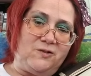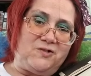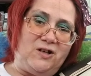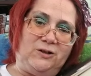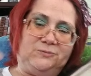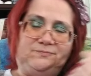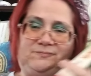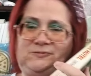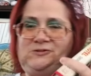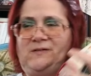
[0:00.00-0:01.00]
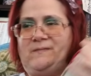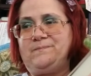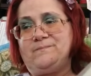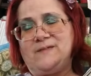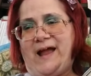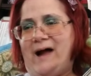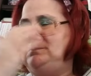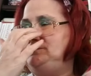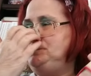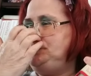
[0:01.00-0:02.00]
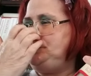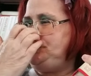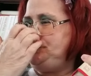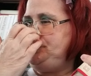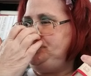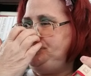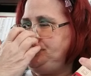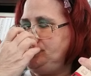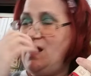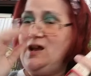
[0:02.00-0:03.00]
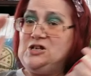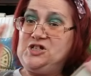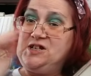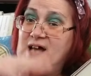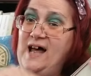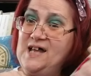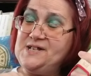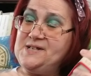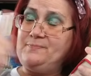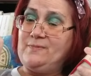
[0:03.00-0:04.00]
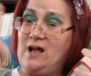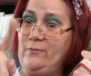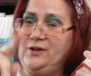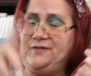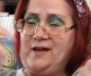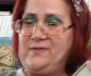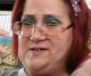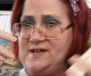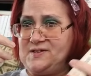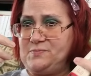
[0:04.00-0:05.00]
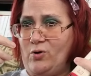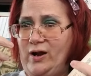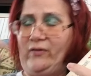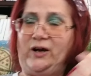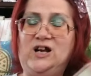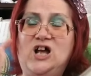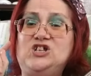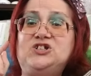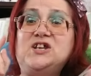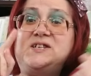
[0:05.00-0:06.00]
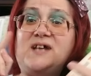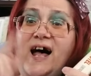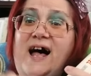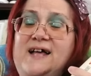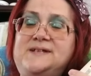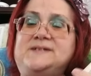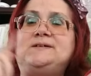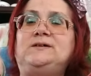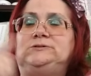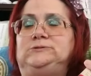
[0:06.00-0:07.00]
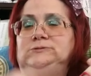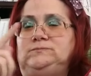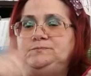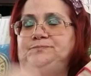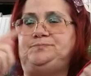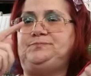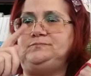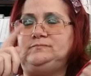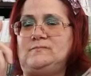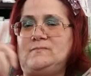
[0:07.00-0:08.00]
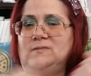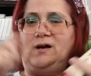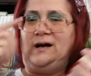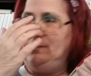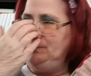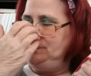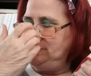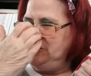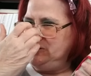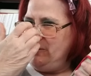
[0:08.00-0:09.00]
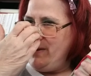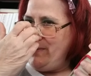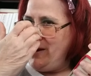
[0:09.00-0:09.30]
So, yeah. She does, I will say this as a spoiler, she does, um, hold on a minute,